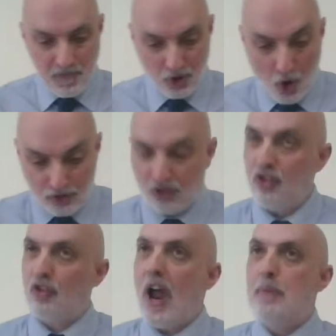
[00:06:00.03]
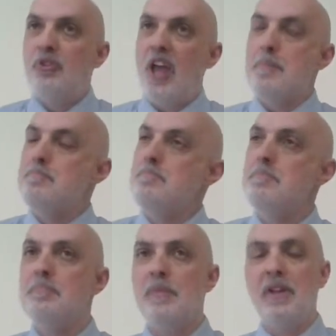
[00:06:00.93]
God describes
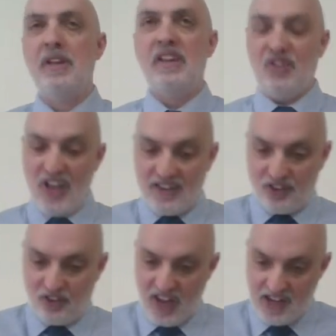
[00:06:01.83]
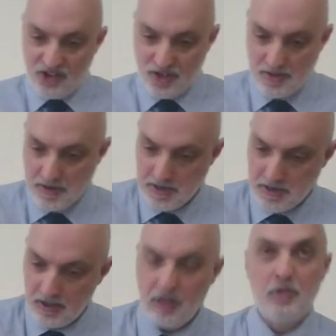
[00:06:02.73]
him. He said to Satan,
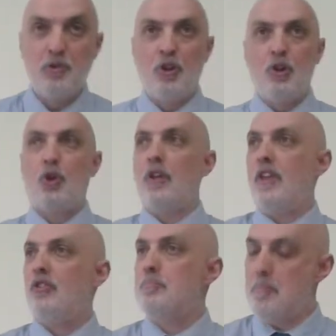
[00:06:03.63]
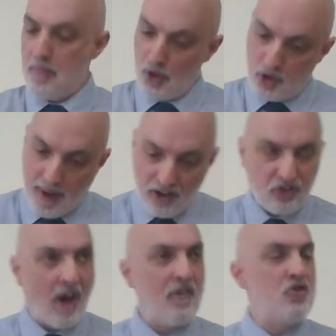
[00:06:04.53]
look at this, look at my
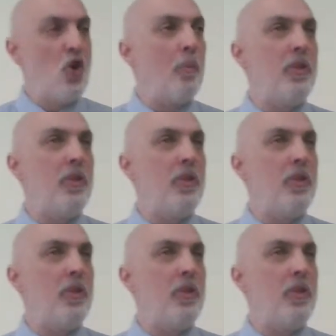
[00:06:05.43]
servant Job.